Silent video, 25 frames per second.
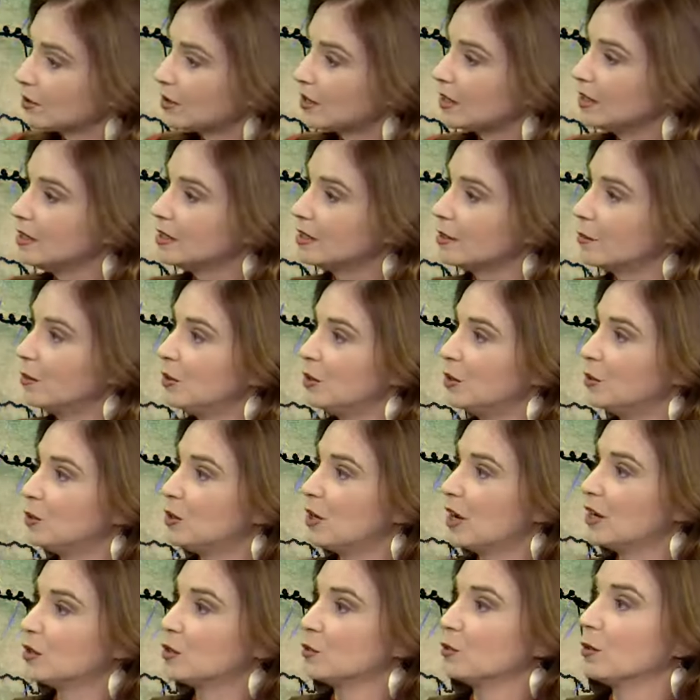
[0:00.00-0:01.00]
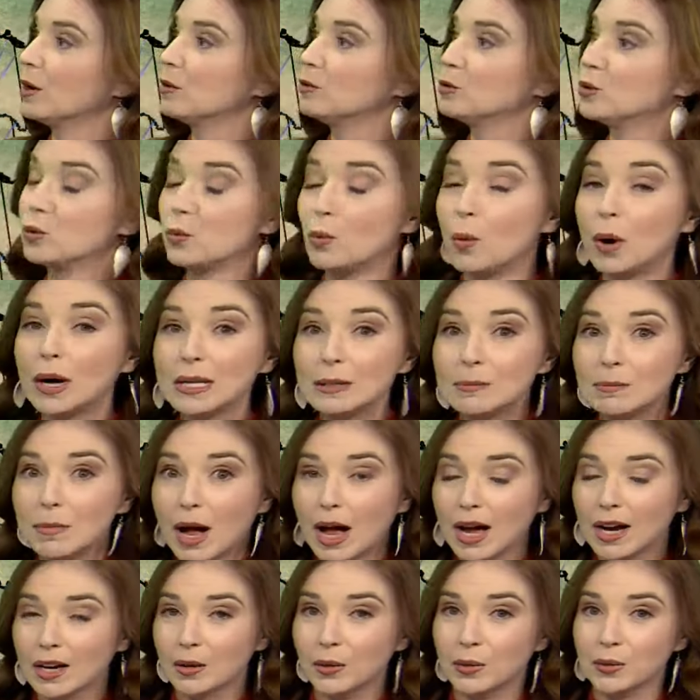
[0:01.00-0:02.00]
seeing some of those gusts around 20
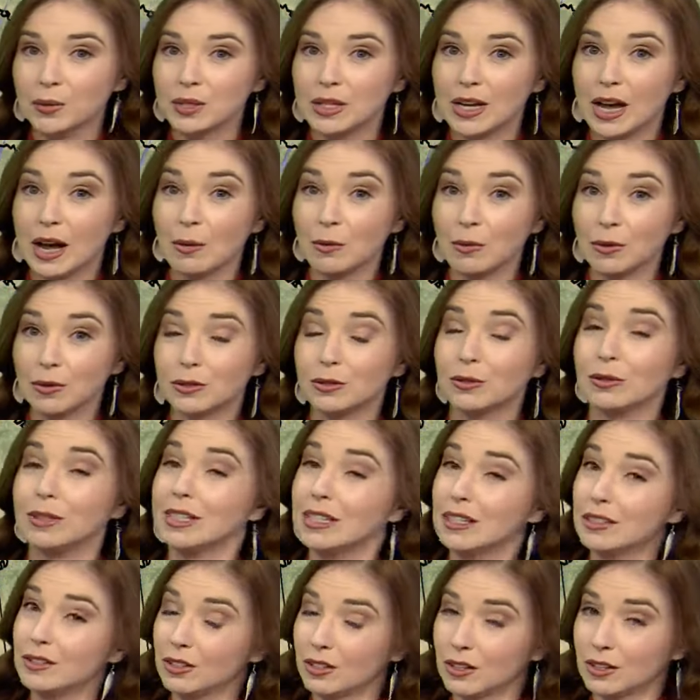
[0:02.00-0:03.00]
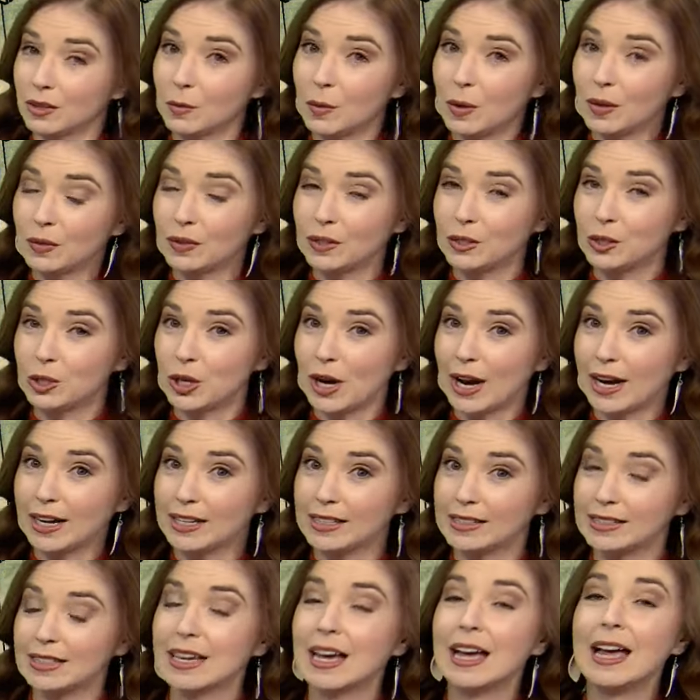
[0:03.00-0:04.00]
miles an hour. So the kids are going to want the
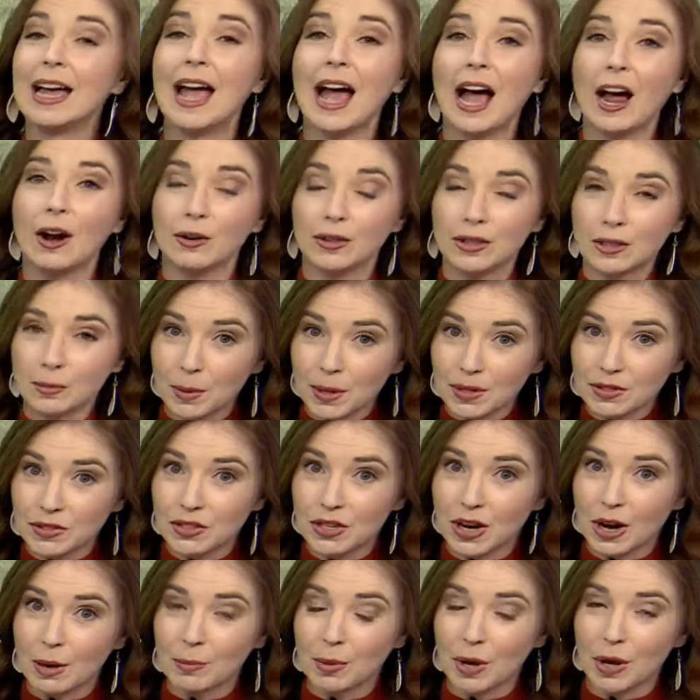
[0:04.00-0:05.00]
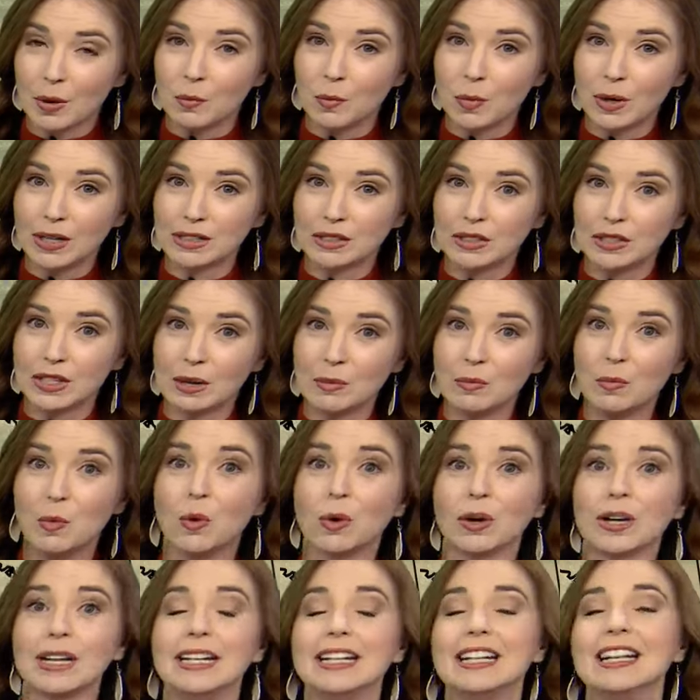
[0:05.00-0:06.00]
jackets out at the bus stop on Wednesday
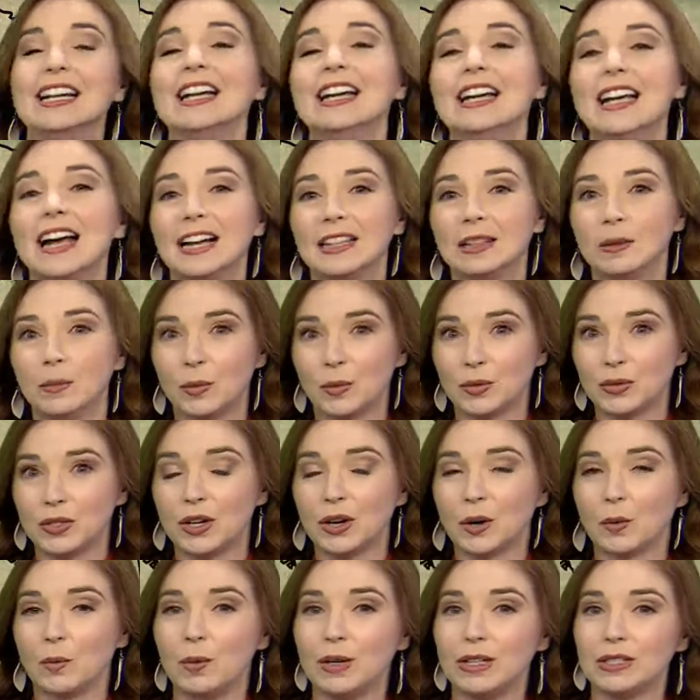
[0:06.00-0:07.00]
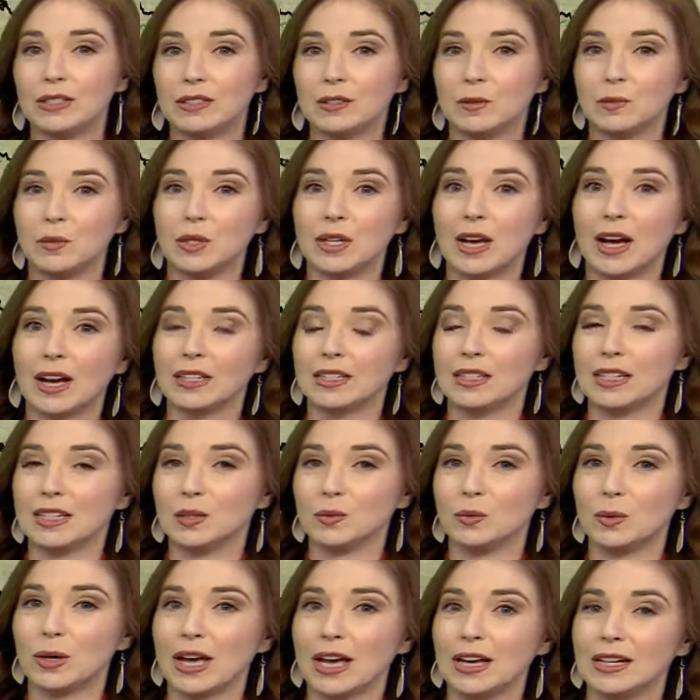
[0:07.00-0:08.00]
morning, and then we'll see our winds subsiding
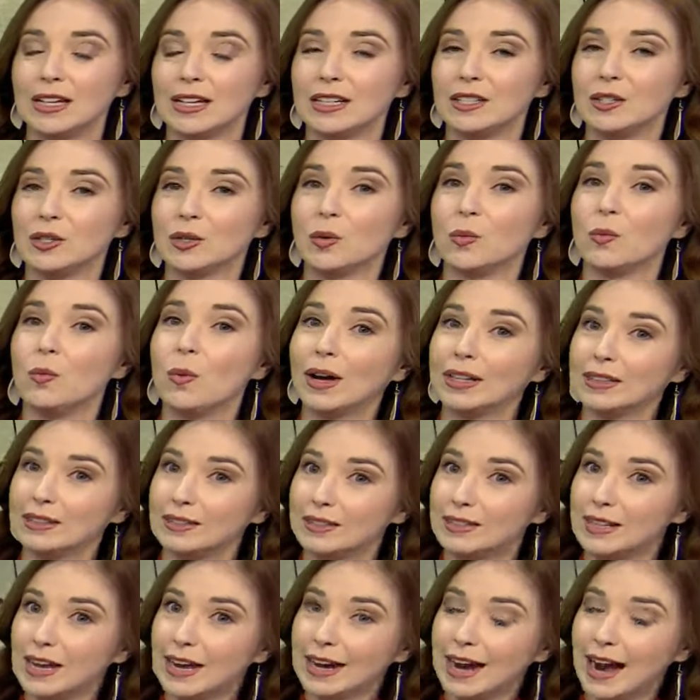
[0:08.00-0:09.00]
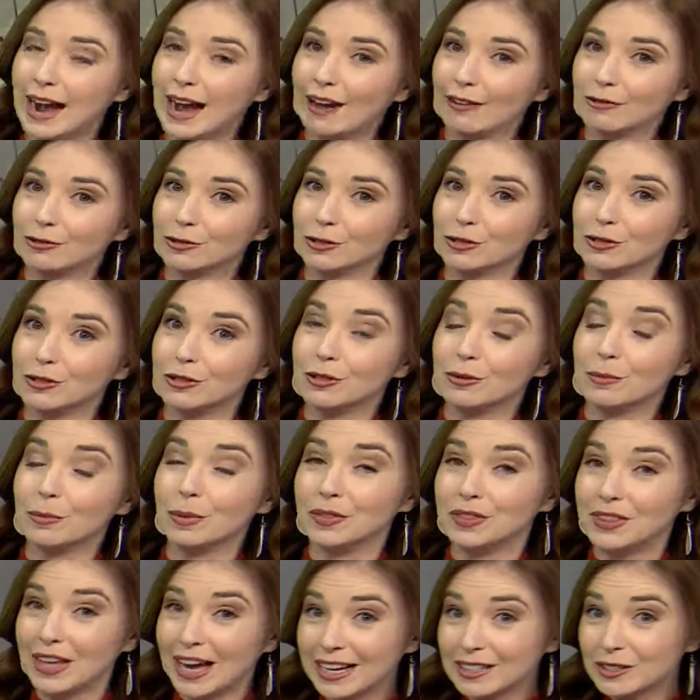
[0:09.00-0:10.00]
as we head into Wednesday afternoon.
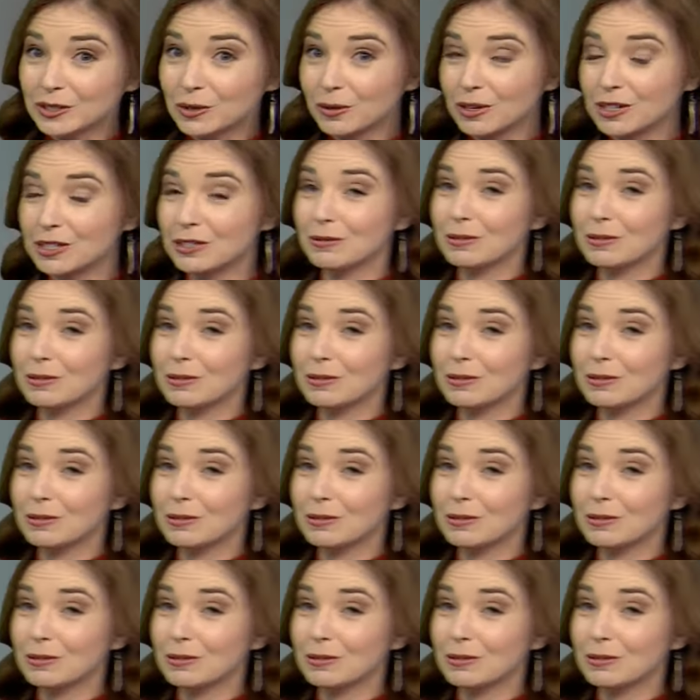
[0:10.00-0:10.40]
But that's going to